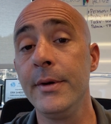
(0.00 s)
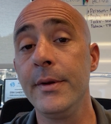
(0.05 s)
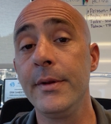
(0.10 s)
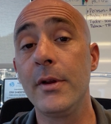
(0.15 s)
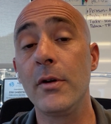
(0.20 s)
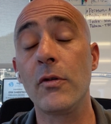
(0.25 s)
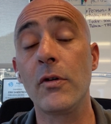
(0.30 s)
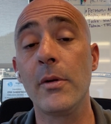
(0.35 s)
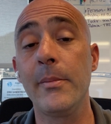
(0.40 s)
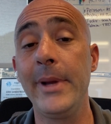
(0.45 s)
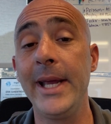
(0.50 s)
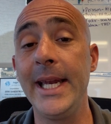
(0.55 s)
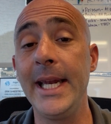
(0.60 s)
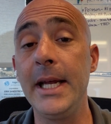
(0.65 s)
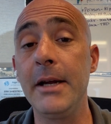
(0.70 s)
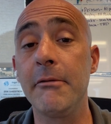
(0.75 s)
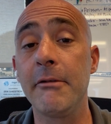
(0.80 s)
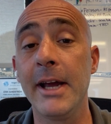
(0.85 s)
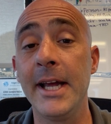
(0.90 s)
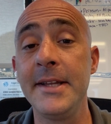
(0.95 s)
the
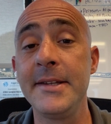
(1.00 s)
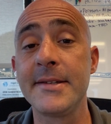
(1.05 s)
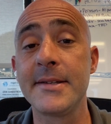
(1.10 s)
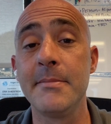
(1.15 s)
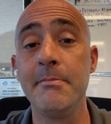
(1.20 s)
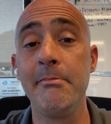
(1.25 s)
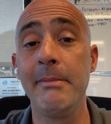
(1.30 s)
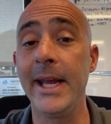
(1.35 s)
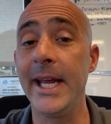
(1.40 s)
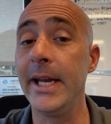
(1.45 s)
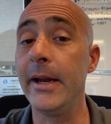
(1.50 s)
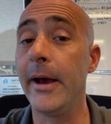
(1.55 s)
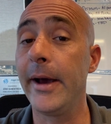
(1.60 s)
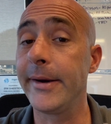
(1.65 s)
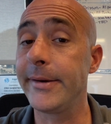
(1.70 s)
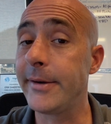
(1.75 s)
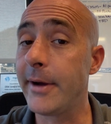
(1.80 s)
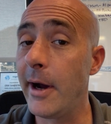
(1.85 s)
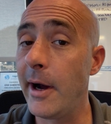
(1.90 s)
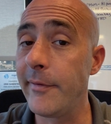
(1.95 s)
remaining rents may
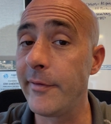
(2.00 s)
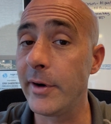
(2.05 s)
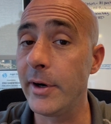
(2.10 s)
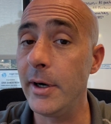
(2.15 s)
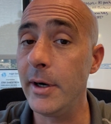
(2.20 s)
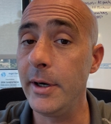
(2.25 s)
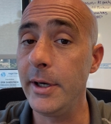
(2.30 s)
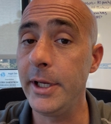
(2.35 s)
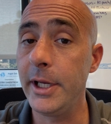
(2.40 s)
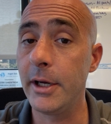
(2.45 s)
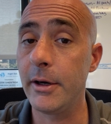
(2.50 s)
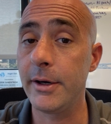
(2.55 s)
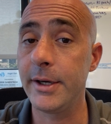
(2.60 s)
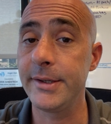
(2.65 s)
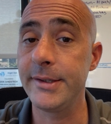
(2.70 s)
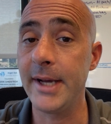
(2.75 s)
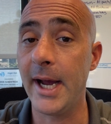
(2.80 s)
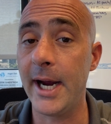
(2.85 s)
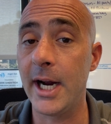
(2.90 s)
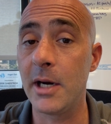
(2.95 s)
not cover your
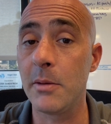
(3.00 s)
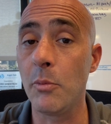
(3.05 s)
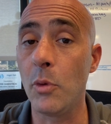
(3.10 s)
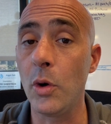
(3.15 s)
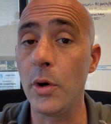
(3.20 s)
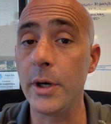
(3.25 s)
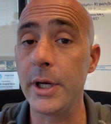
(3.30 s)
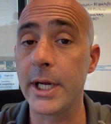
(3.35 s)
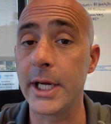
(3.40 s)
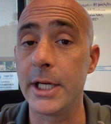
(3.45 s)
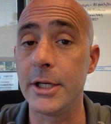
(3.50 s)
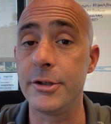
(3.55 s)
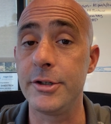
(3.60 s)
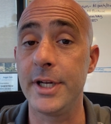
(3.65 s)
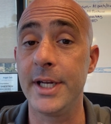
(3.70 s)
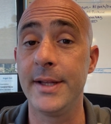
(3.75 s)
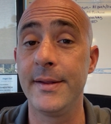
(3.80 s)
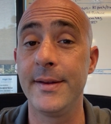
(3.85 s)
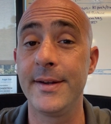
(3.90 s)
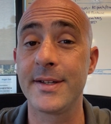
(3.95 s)
entire mortgage
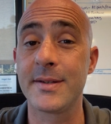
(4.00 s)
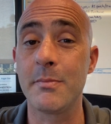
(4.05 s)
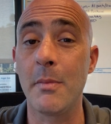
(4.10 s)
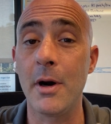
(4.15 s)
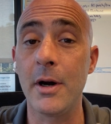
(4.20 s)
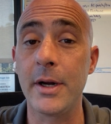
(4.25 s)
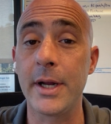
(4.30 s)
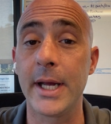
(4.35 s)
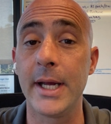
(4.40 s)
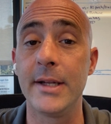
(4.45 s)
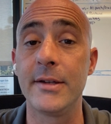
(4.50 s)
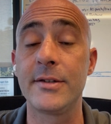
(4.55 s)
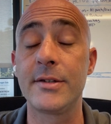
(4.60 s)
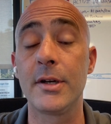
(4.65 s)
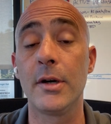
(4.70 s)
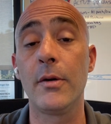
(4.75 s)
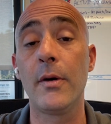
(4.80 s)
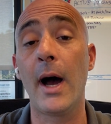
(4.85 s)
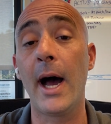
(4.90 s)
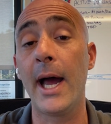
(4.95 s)
in this market.
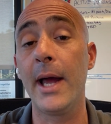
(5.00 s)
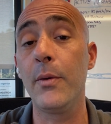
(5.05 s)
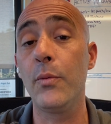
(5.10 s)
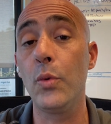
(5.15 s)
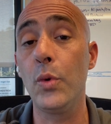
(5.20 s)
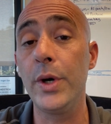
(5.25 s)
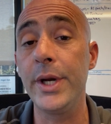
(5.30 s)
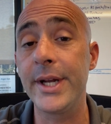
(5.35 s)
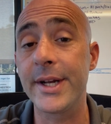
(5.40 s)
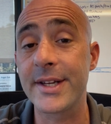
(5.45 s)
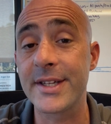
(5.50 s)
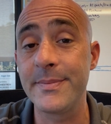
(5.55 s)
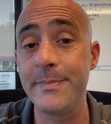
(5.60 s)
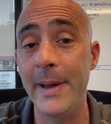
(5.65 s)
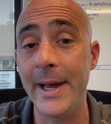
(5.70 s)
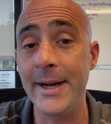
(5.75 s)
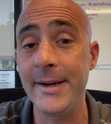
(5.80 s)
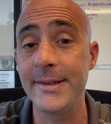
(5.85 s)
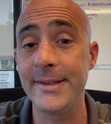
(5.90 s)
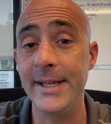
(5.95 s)
So I would
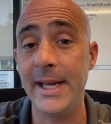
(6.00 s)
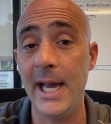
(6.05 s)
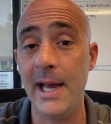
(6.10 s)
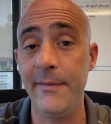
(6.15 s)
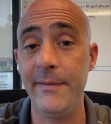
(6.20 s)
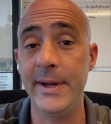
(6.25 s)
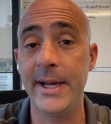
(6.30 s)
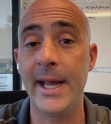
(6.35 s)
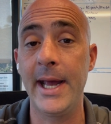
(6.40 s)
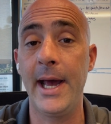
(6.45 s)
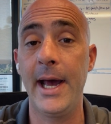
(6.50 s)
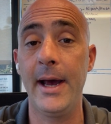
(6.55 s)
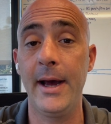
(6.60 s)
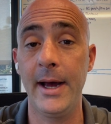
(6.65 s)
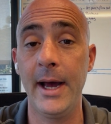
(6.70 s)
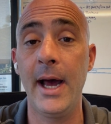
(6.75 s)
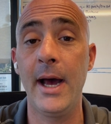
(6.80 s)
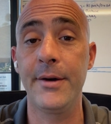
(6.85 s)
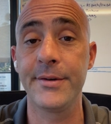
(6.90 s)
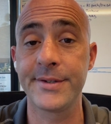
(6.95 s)
expect to having a
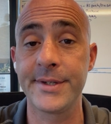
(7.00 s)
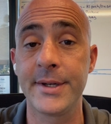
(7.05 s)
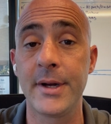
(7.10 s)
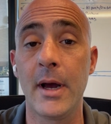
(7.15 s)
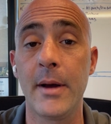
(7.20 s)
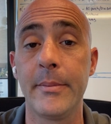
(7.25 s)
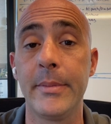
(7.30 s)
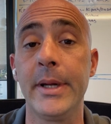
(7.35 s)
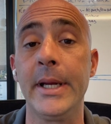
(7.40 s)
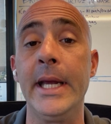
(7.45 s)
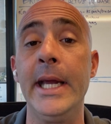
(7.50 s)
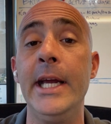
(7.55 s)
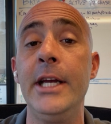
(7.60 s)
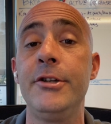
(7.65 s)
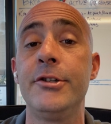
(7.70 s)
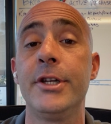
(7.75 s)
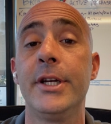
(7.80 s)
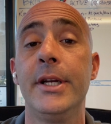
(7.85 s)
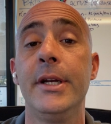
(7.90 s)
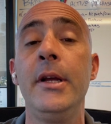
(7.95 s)
housing
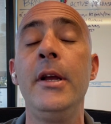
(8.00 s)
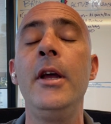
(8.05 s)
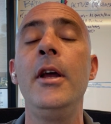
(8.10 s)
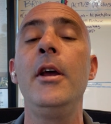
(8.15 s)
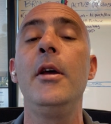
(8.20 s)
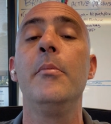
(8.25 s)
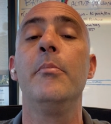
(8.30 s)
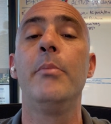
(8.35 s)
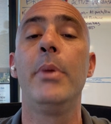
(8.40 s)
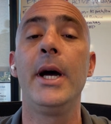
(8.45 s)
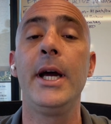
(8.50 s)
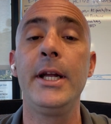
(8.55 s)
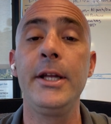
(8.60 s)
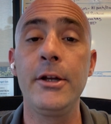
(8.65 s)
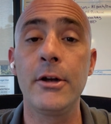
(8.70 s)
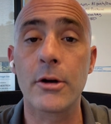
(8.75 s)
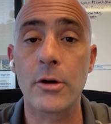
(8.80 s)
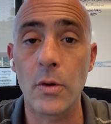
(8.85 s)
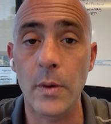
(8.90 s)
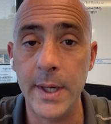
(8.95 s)
obligation, but
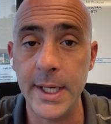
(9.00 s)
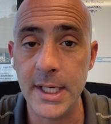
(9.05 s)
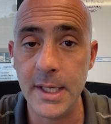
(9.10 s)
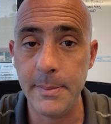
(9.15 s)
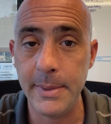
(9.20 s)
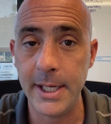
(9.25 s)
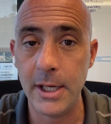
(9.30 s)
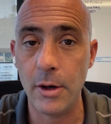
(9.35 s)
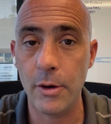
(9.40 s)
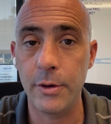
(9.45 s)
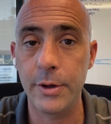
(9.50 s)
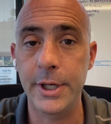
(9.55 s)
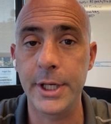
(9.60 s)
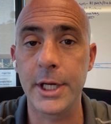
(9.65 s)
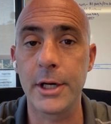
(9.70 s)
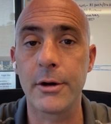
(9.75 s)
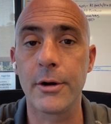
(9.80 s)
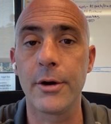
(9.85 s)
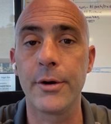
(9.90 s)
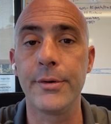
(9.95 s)
you're going to be owning
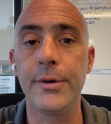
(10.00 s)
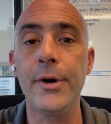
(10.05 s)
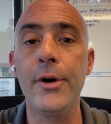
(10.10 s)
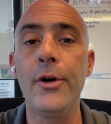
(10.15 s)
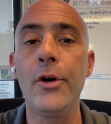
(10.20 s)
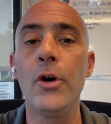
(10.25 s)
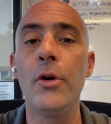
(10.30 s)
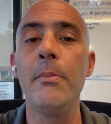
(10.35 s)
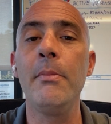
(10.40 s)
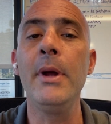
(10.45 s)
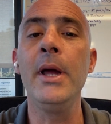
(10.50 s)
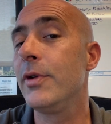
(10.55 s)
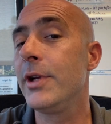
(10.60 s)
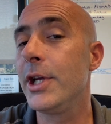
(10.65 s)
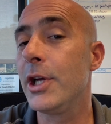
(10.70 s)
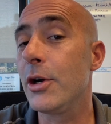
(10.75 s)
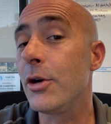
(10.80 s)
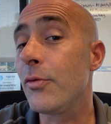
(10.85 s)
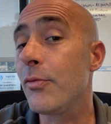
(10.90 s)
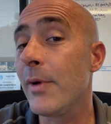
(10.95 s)
your own home.
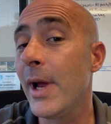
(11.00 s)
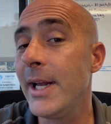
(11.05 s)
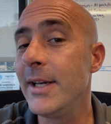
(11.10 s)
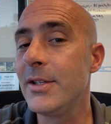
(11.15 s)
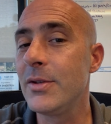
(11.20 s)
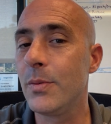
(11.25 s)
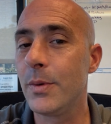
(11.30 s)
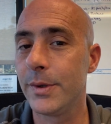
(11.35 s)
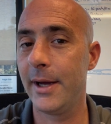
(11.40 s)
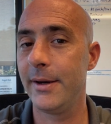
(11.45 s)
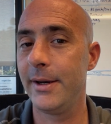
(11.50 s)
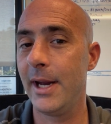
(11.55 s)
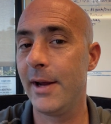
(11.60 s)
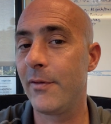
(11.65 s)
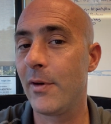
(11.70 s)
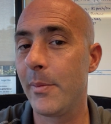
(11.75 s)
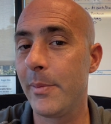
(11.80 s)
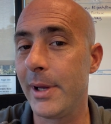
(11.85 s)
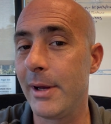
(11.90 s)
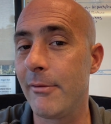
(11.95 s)
Your rent will
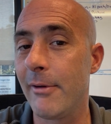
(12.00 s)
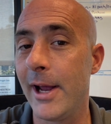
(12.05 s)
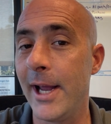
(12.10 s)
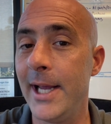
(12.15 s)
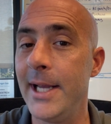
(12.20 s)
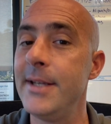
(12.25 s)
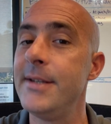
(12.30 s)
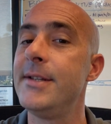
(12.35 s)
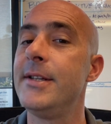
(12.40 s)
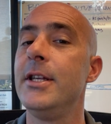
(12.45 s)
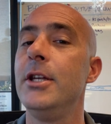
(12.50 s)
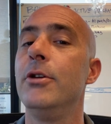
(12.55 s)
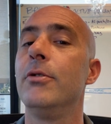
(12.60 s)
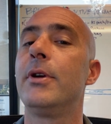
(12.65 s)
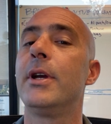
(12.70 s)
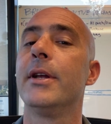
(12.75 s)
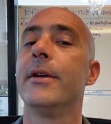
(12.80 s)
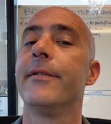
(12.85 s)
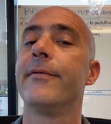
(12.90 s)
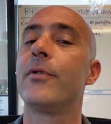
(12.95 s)
never be raised. You
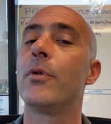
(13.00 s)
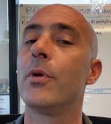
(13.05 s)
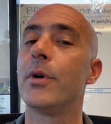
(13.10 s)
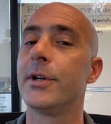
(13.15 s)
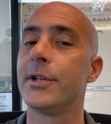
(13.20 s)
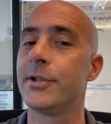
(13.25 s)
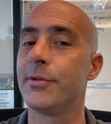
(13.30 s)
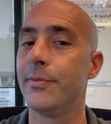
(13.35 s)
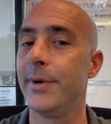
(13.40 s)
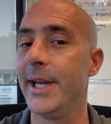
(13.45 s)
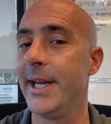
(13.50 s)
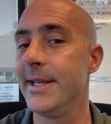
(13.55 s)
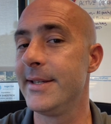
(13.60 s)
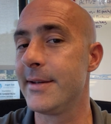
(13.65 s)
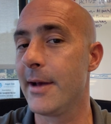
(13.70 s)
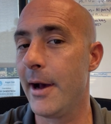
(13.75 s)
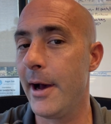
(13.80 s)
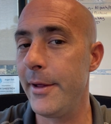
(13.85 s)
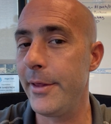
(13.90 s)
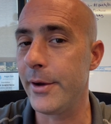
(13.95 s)
can of course raise
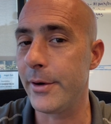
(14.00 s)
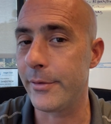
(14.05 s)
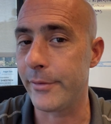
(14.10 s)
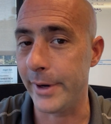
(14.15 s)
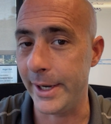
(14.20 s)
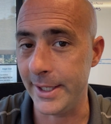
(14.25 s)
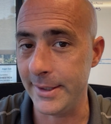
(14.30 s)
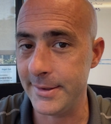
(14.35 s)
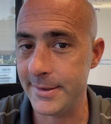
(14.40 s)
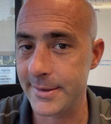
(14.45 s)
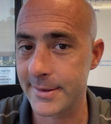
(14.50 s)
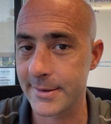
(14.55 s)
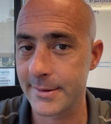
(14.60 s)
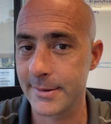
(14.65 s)
other rents